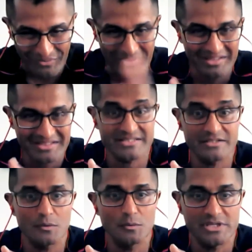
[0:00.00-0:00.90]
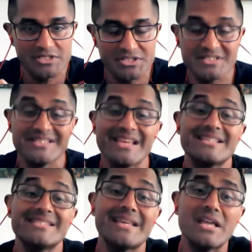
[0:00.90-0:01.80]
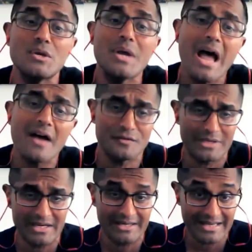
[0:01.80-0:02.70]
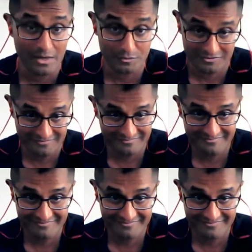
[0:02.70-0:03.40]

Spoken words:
Okay, these are the old teachings. They say you have to eat cows.